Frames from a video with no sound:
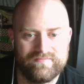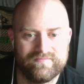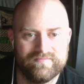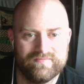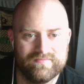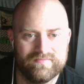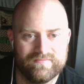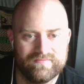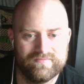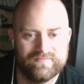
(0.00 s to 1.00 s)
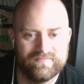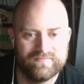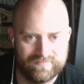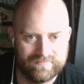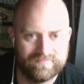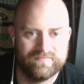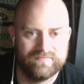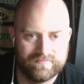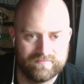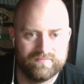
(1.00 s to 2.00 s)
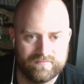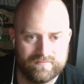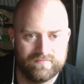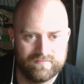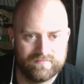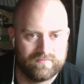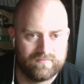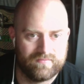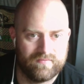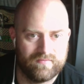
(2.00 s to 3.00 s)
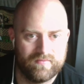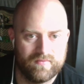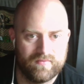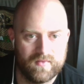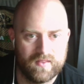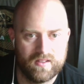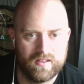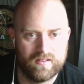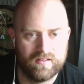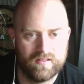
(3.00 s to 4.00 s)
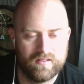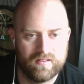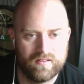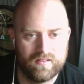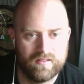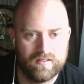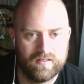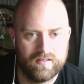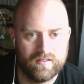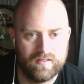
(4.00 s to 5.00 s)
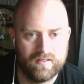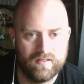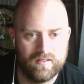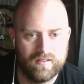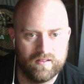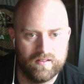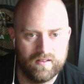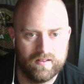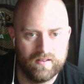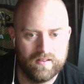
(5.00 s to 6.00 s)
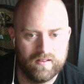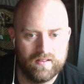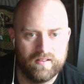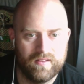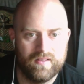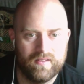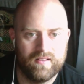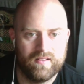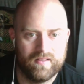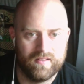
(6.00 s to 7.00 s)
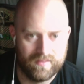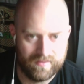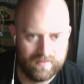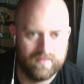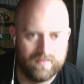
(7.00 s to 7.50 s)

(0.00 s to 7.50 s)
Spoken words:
The person shown says nothing.